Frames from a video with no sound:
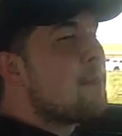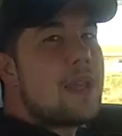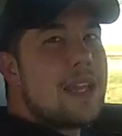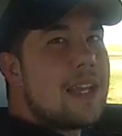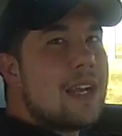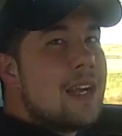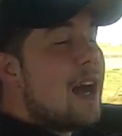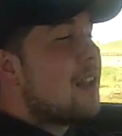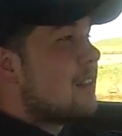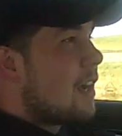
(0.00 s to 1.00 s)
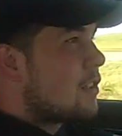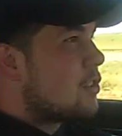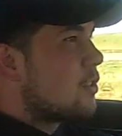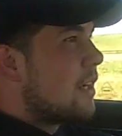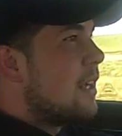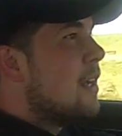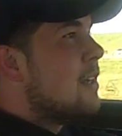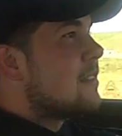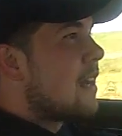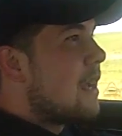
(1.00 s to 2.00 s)
being a luxury
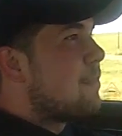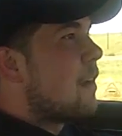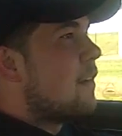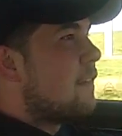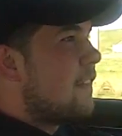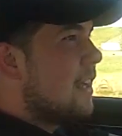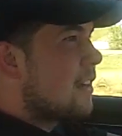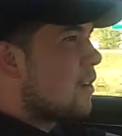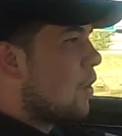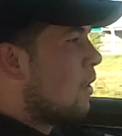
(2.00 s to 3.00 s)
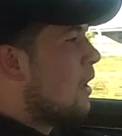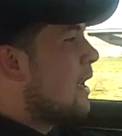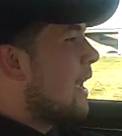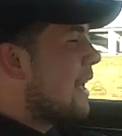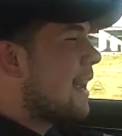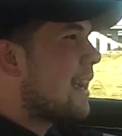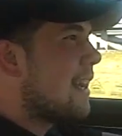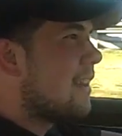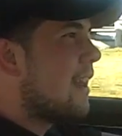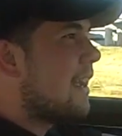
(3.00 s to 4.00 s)
type of vehicle. And I
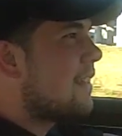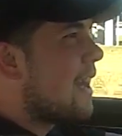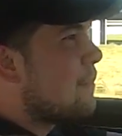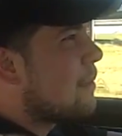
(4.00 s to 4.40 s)
kind of like that